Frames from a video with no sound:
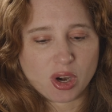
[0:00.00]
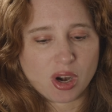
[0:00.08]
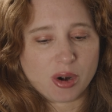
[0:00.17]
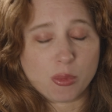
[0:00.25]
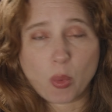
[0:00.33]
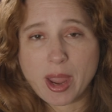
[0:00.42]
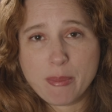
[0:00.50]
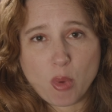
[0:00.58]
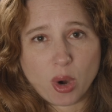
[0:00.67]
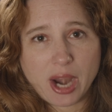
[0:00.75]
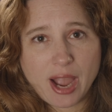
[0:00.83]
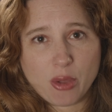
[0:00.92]
are way
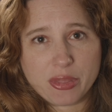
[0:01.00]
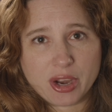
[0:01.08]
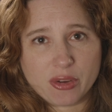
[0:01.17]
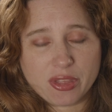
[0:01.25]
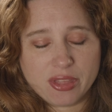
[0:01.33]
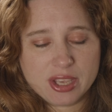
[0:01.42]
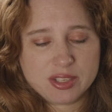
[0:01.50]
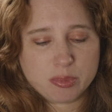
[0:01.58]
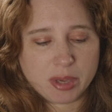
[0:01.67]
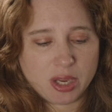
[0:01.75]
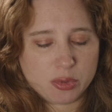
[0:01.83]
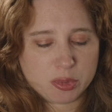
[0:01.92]
more out there than this,
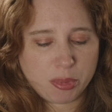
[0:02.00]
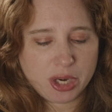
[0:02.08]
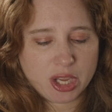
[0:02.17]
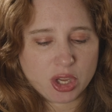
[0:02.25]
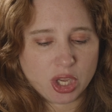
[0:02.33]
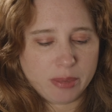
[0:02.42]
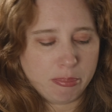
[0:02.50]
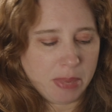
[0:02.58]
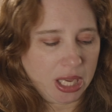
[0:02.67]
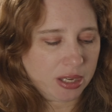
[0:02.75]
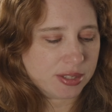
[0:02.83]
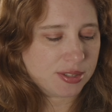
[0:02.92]
but it was a pretty good mix.